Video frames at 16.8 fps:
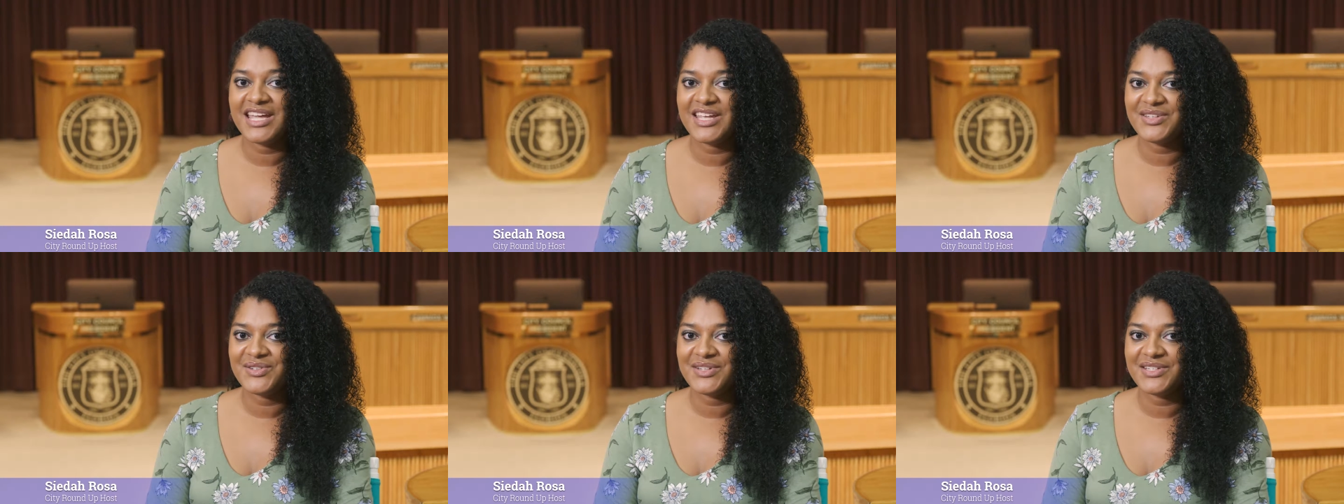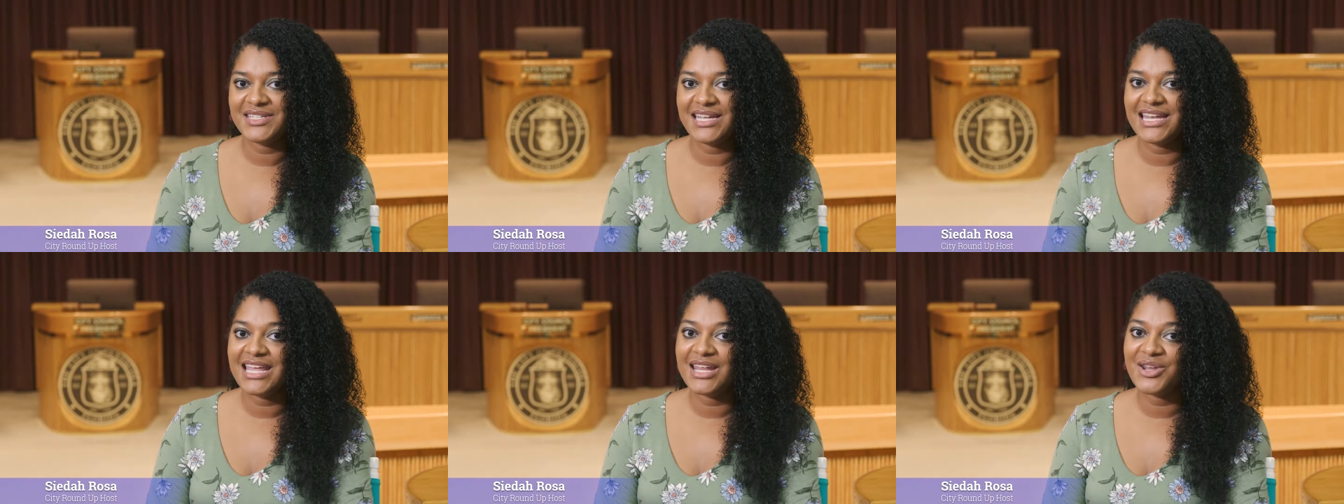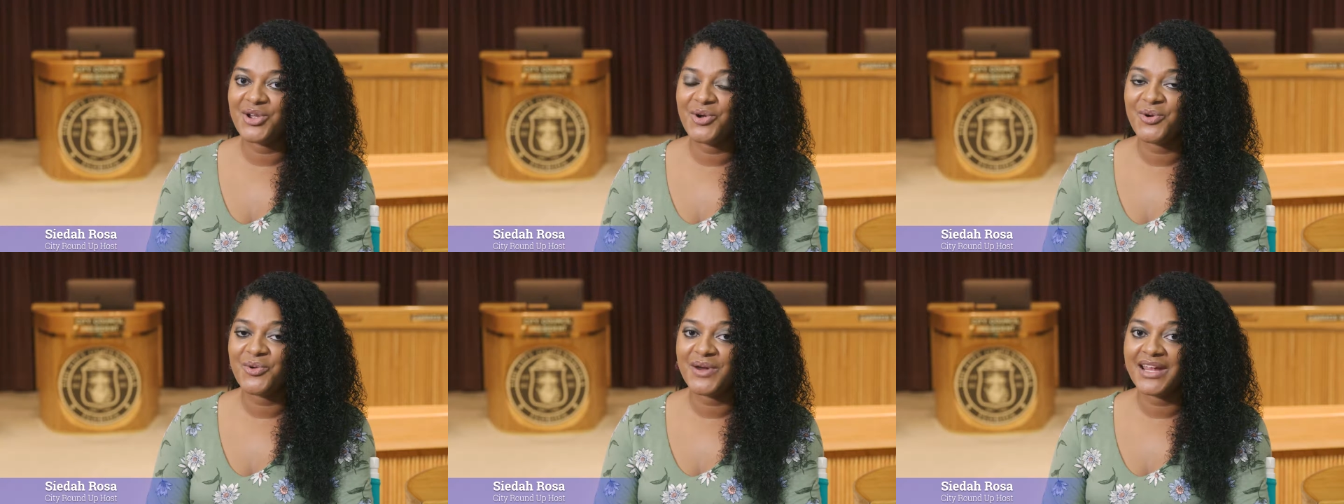interested in a
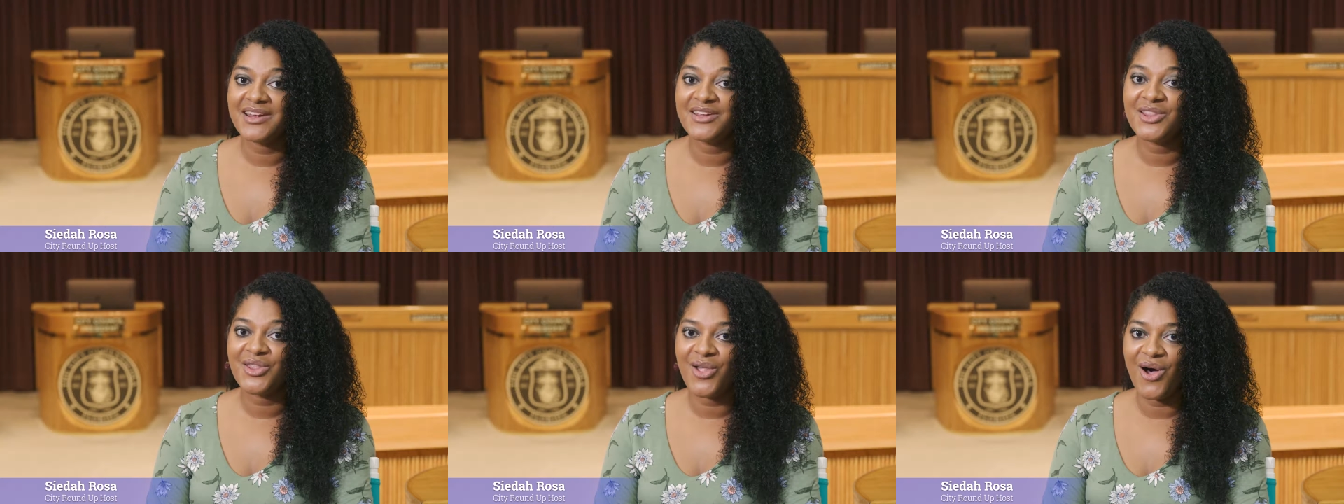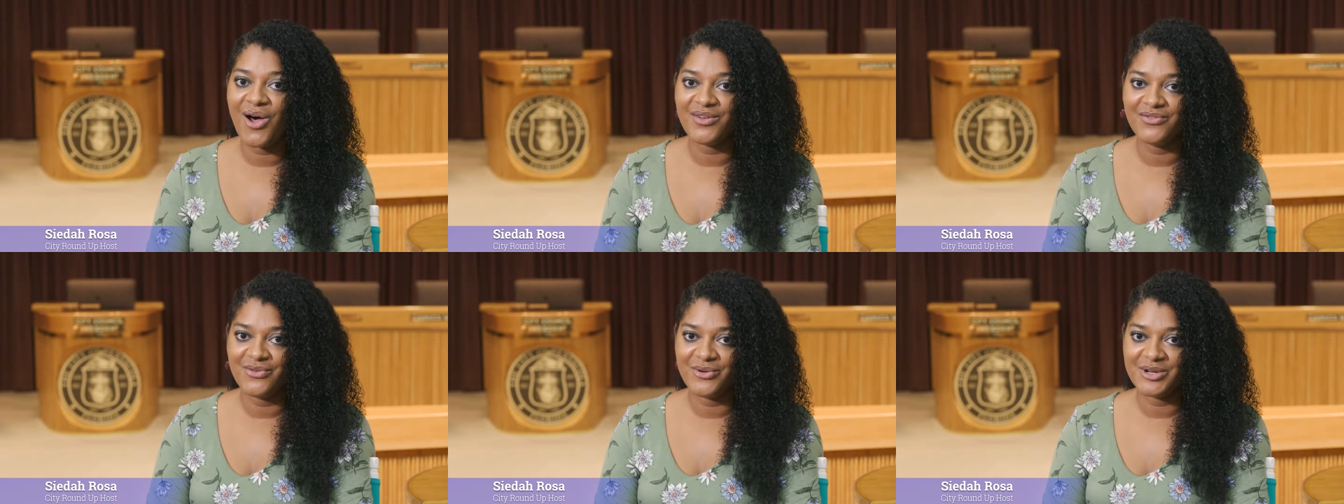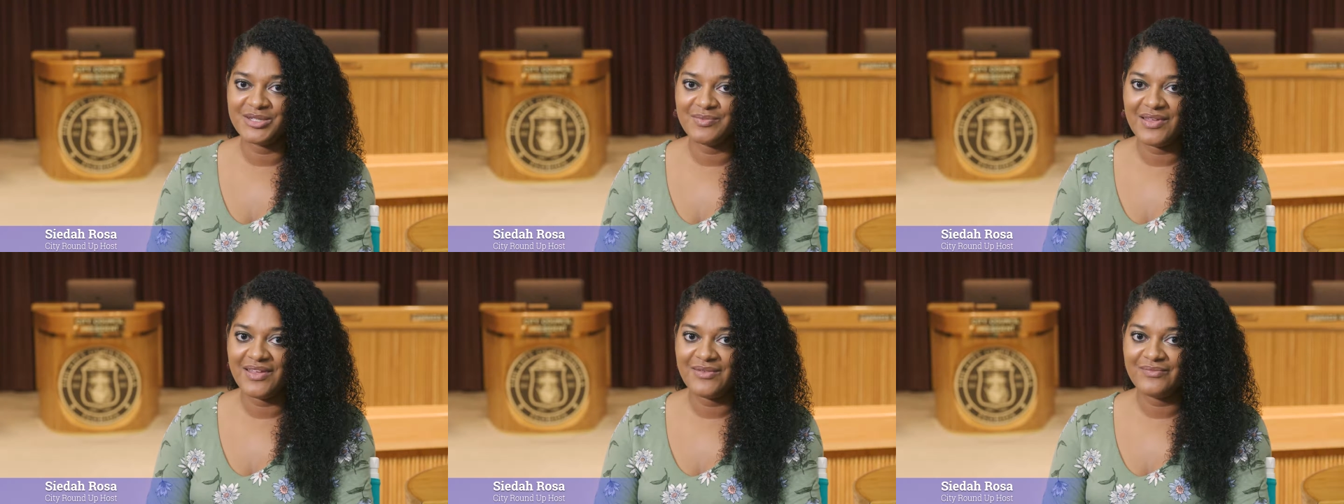career in law
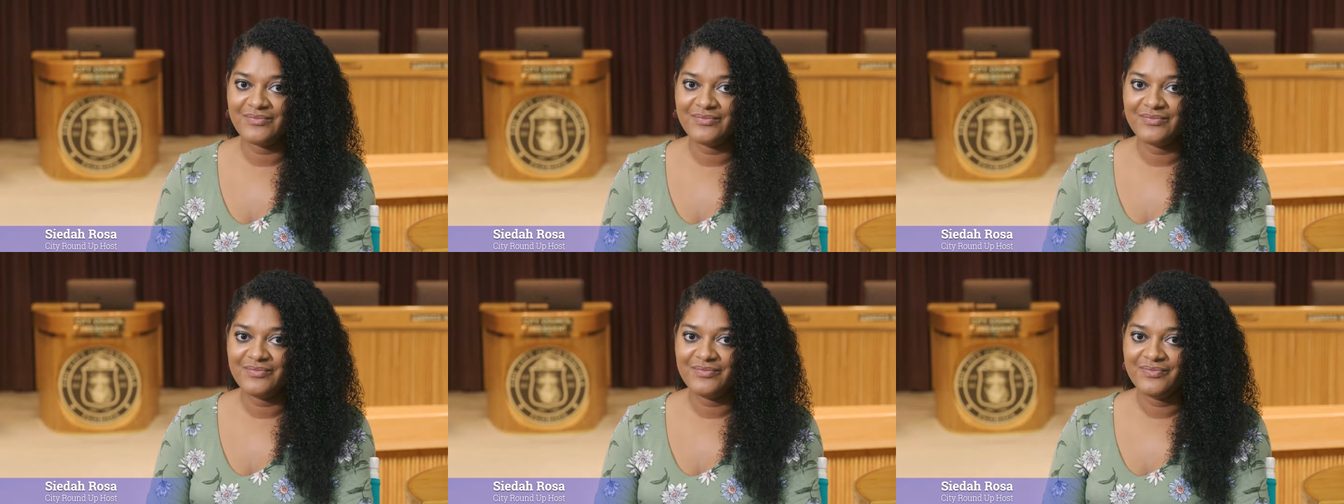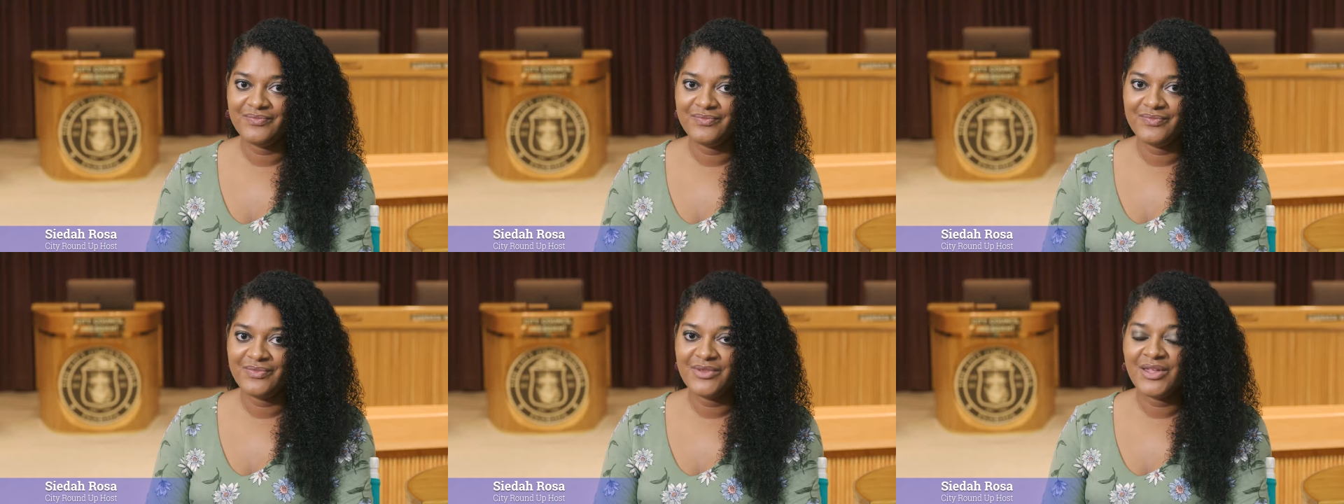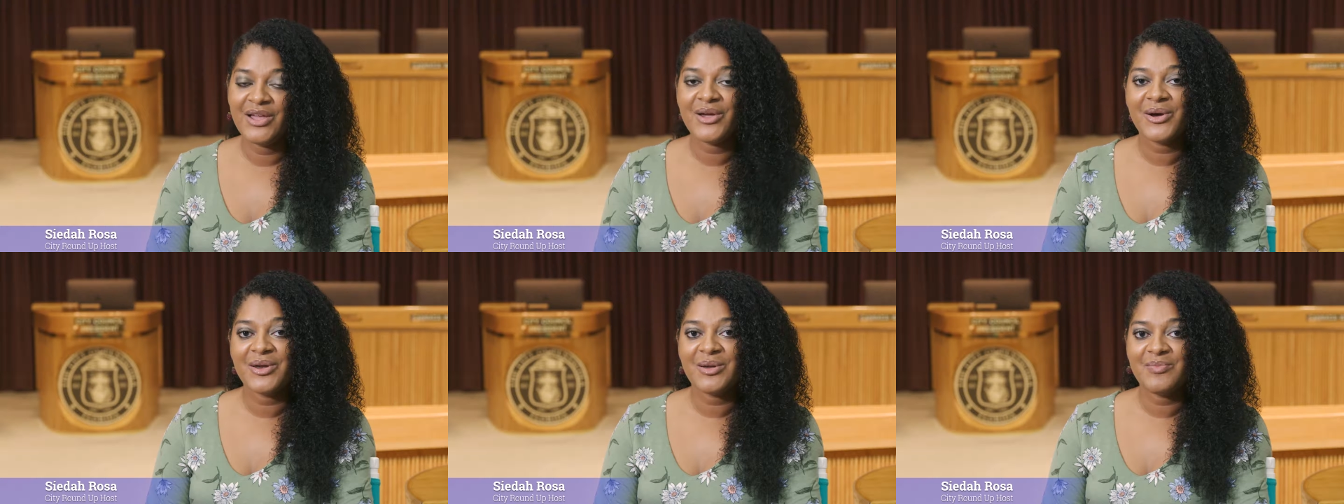enforcement.
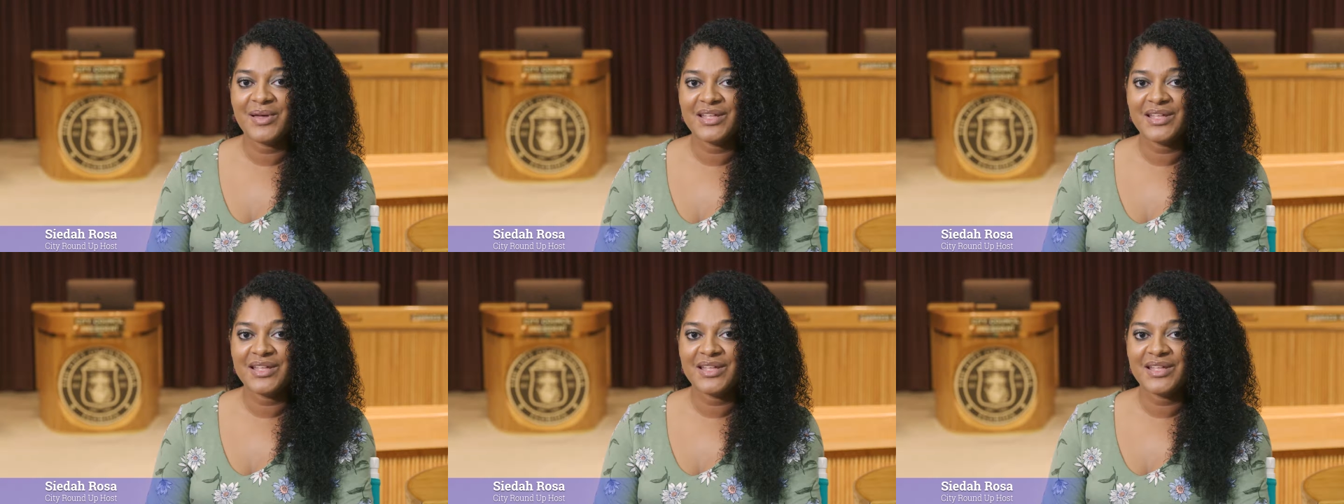Go to